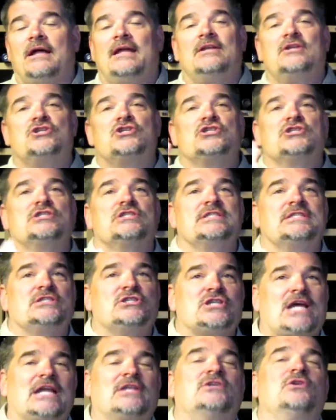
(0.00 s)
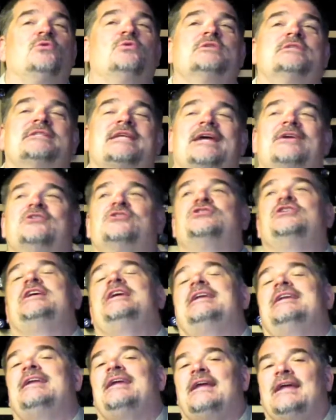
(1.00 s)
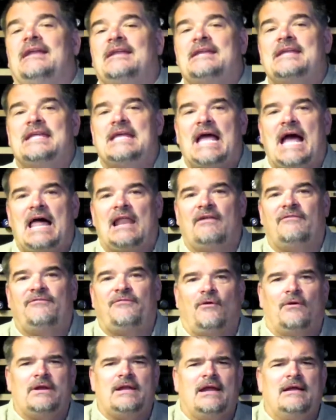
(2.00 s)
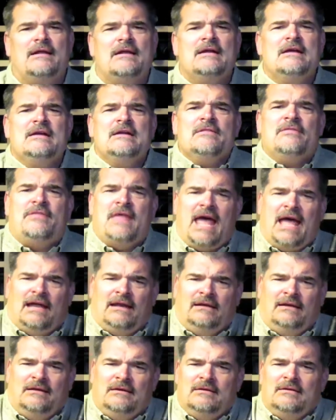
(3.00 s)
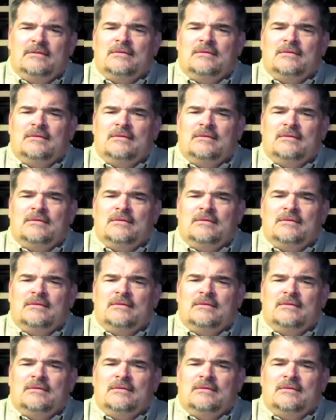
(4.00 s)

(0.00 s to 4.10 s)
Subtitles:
and Chateau Saint-Jean in California. Then,